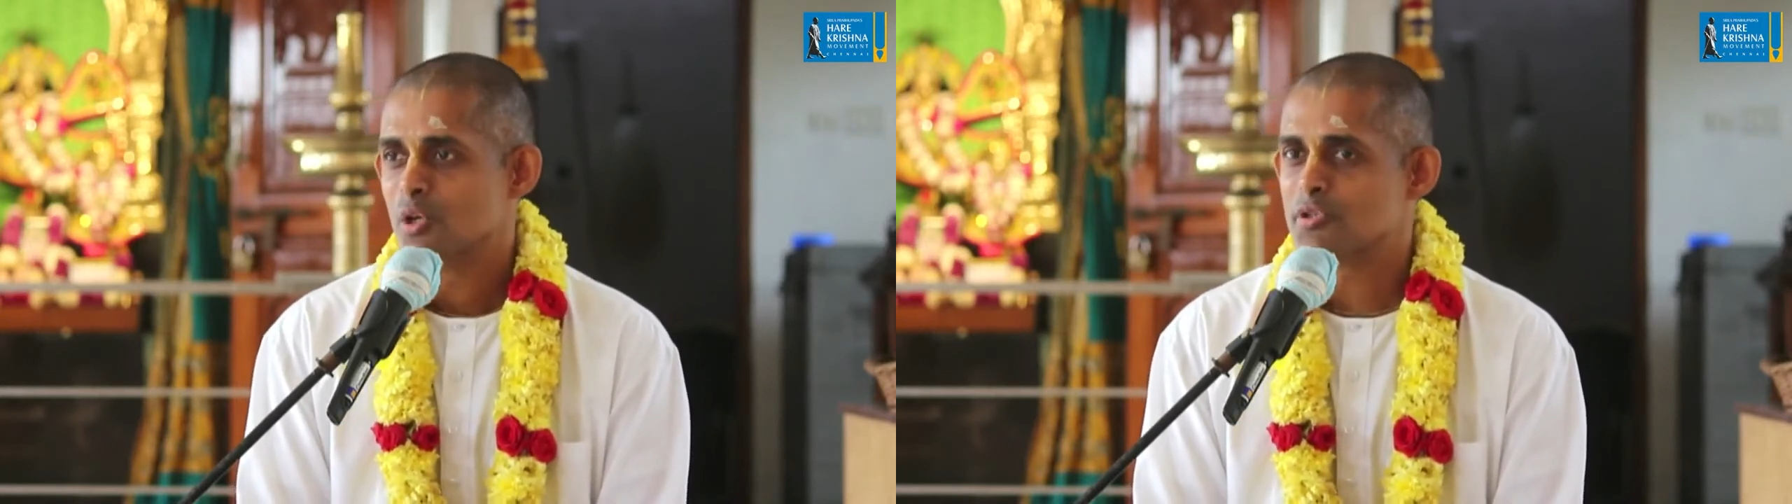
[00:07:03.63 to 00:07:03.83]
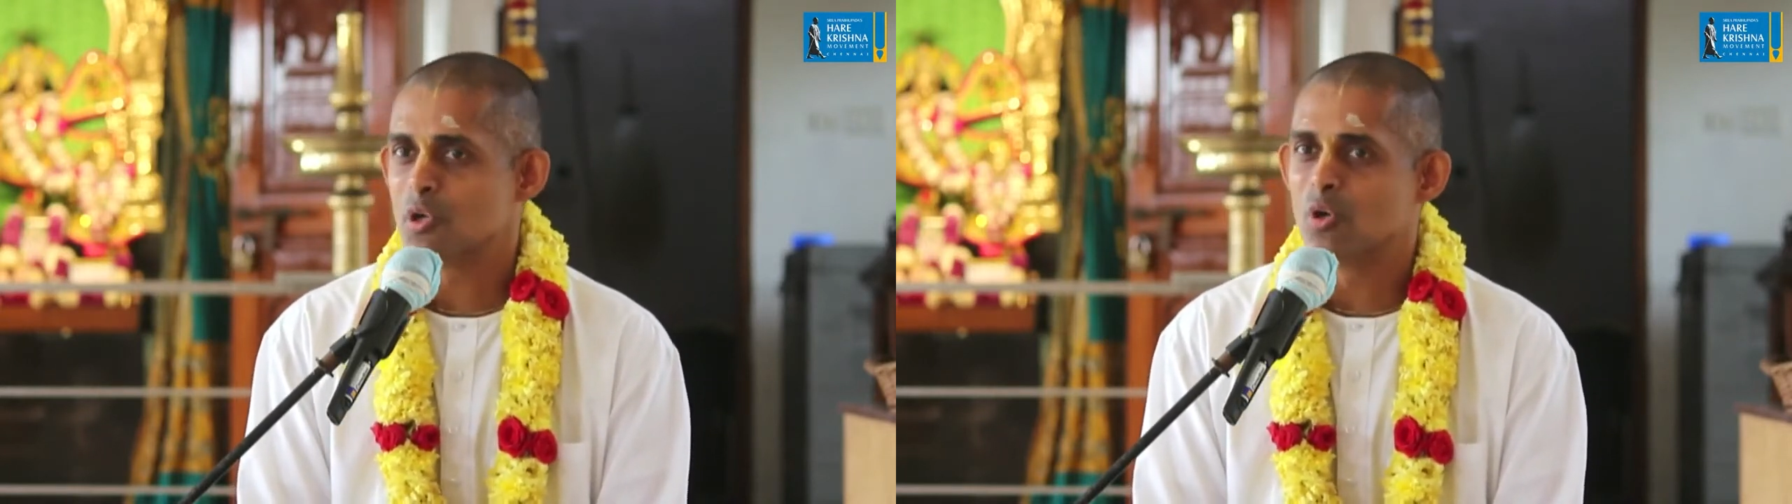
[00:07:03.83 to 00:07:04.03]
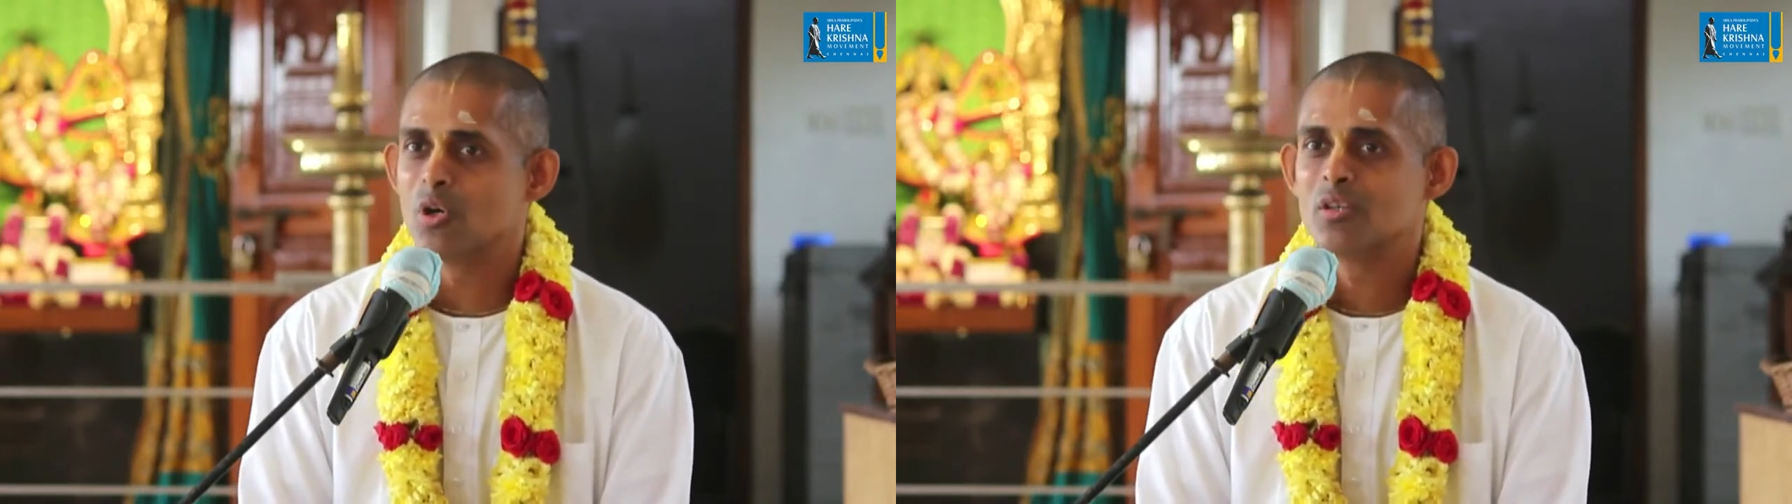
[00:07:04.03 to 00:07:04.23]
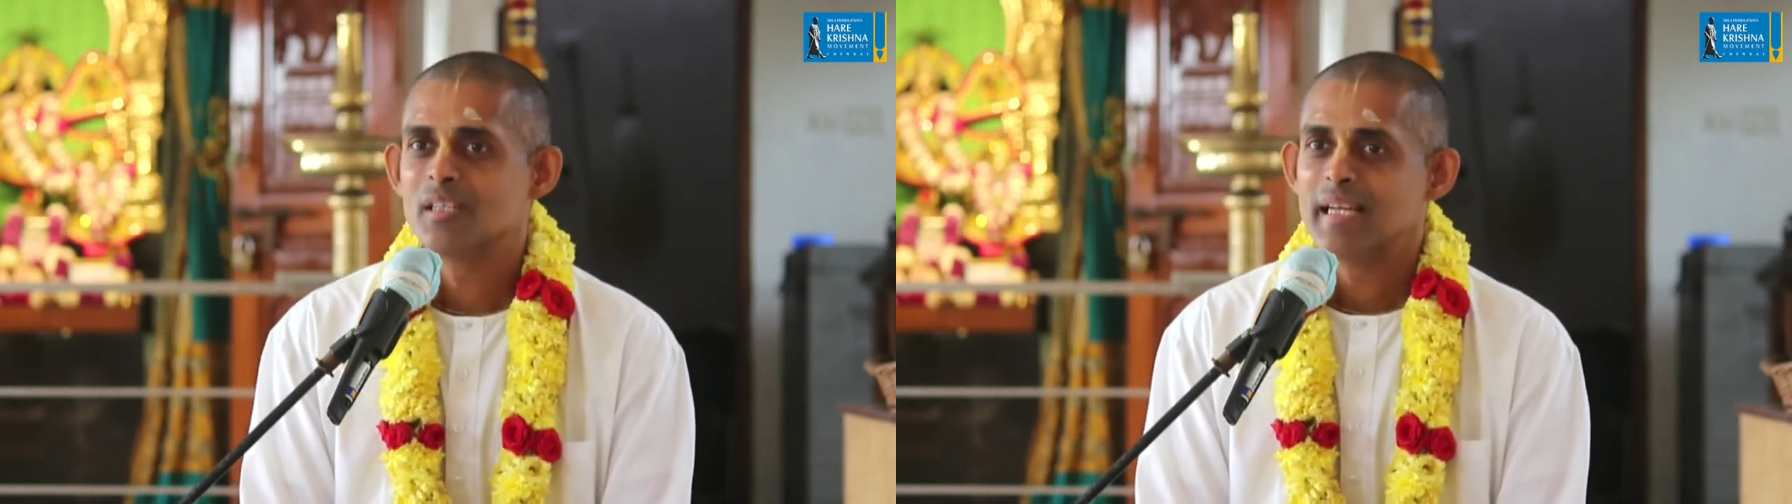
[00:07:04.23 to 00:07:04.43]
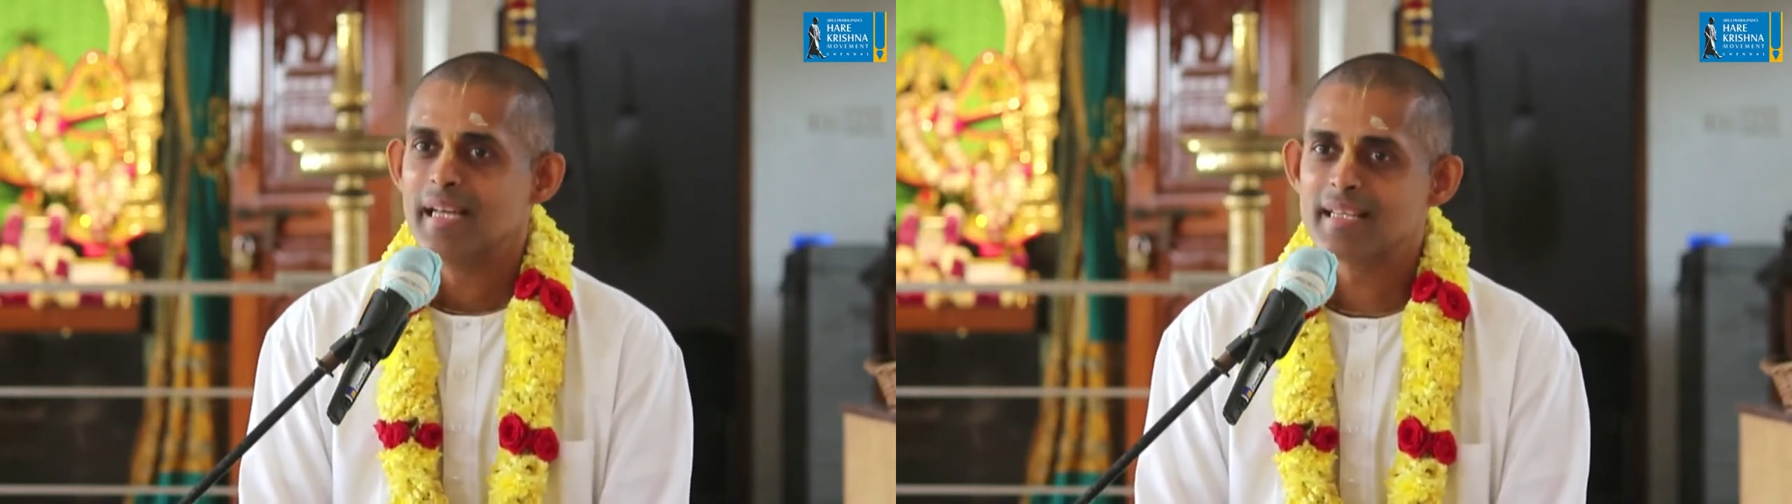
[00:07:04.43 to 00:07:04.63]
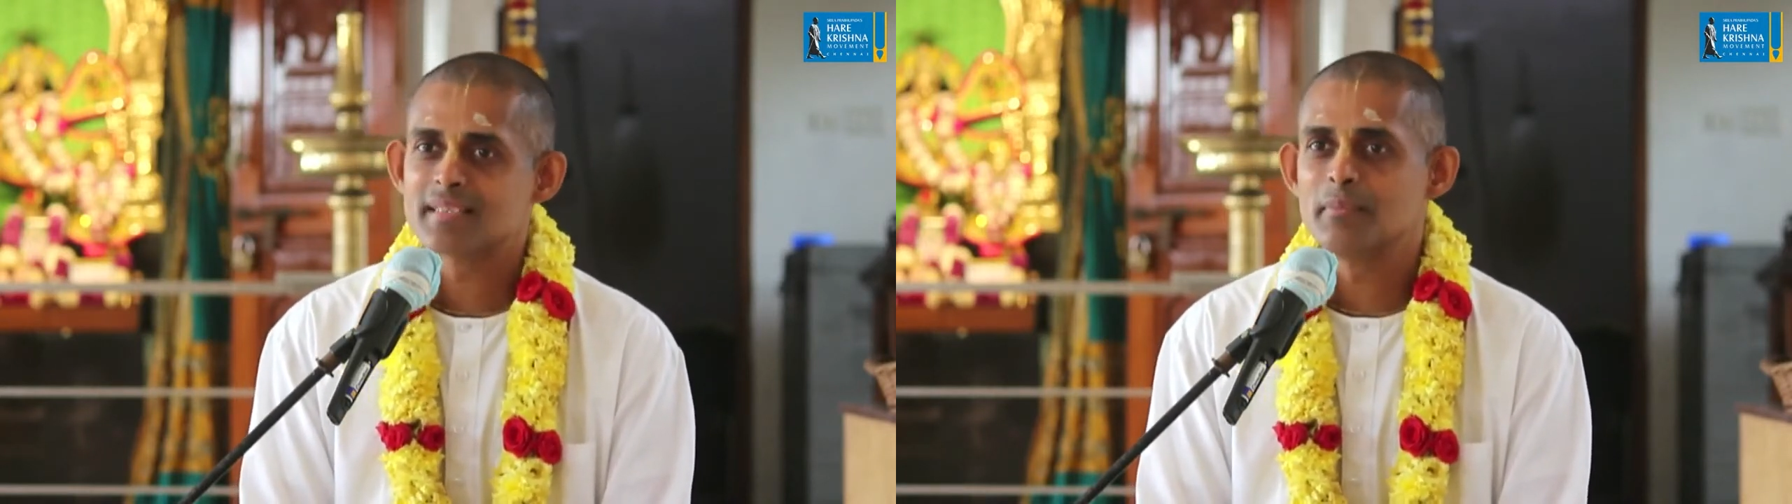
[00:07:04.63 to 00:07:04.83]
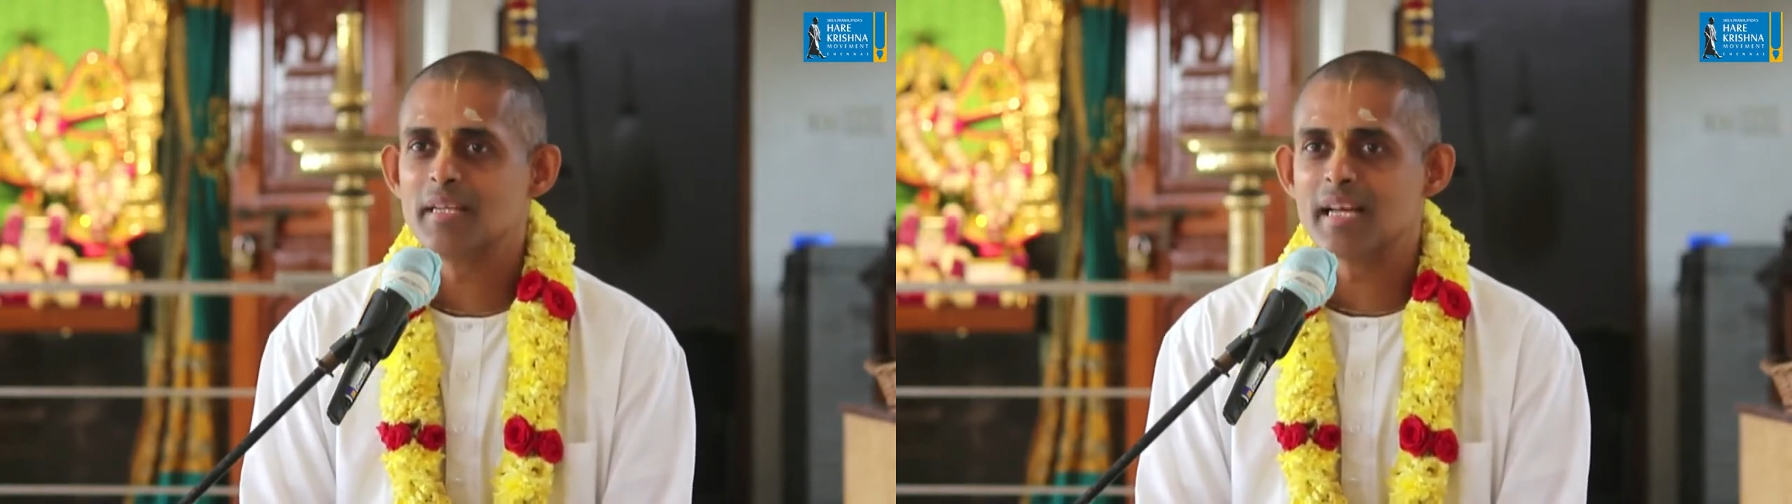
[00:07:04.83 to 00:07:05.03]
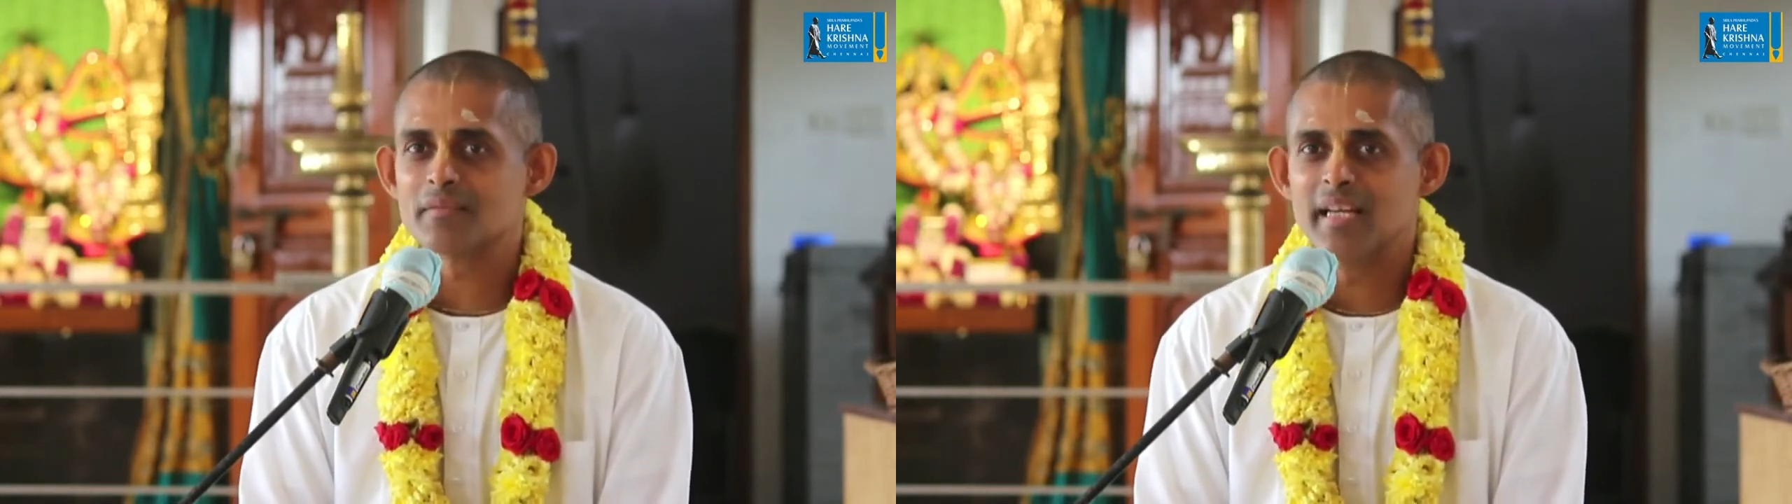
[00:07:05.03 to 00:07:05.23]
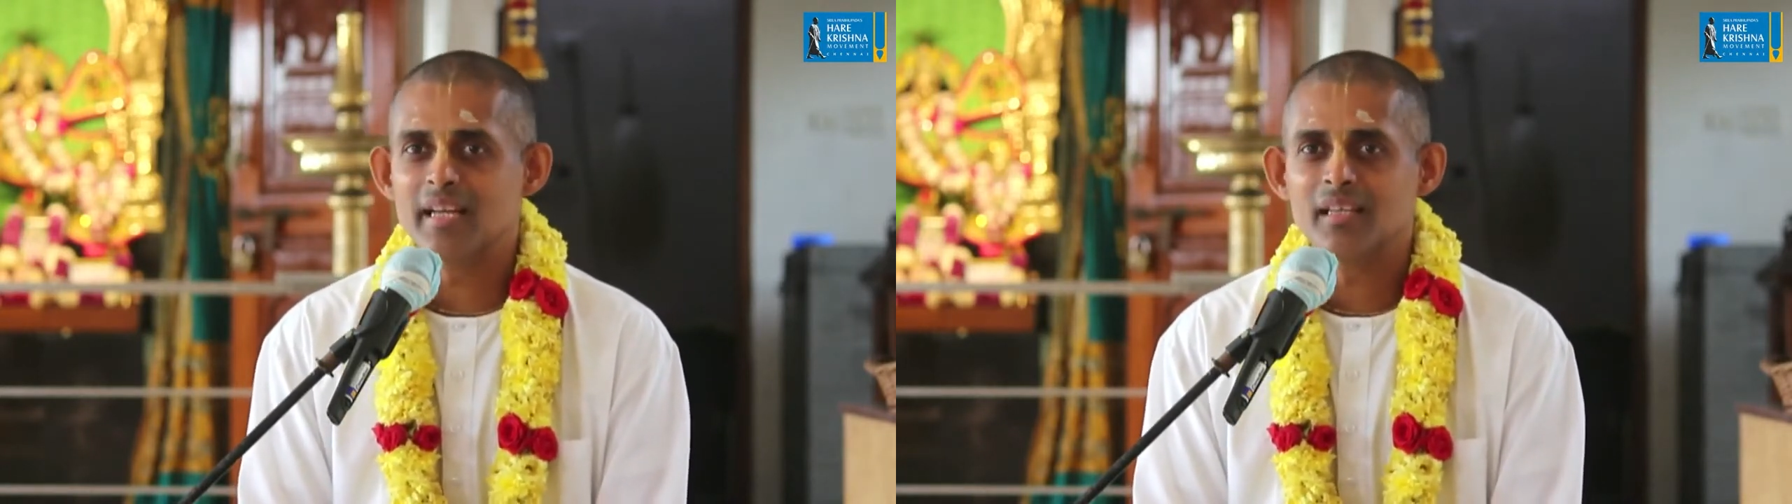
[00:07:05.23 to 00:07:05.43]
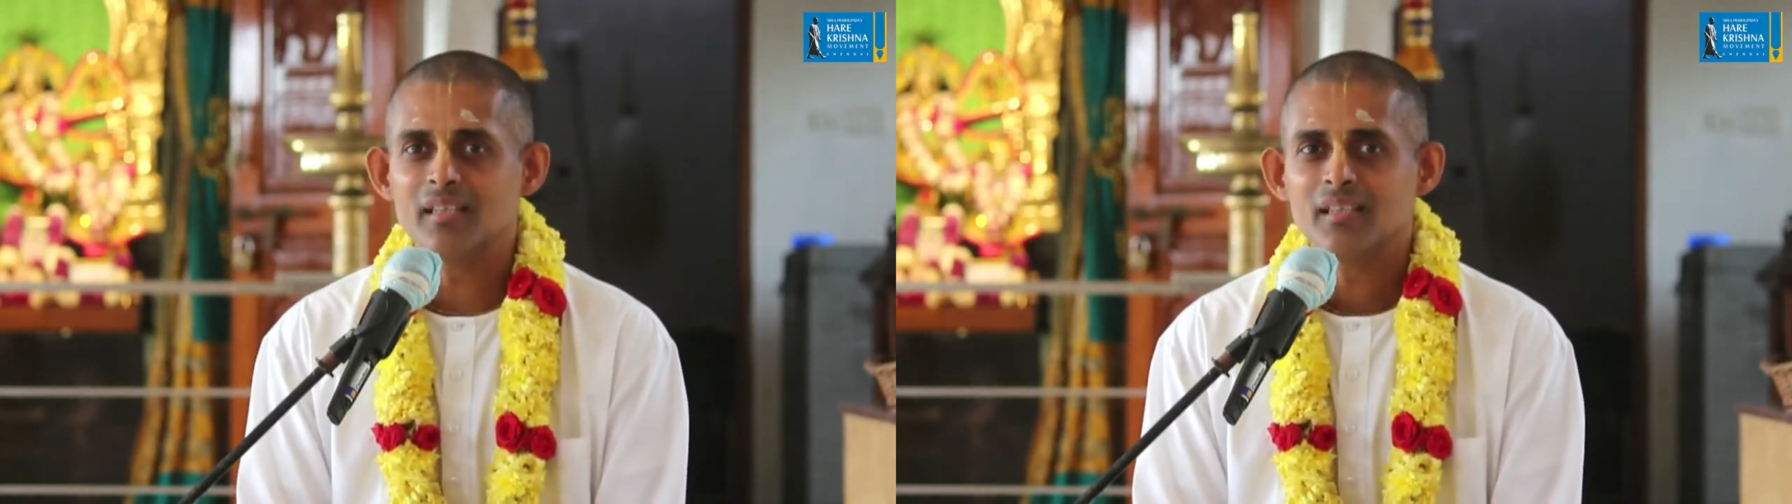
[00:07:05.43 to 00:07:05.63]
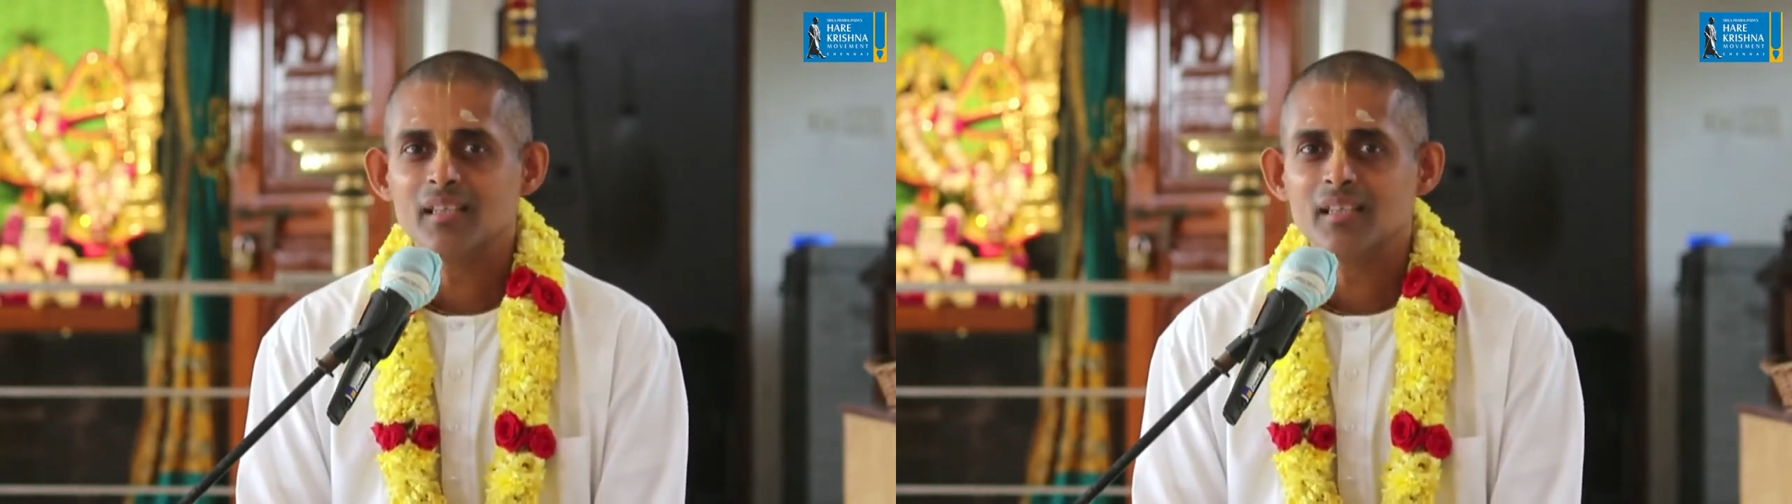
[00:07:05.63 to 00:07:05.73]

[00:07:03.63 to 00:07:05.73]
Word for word: So, in a similar way,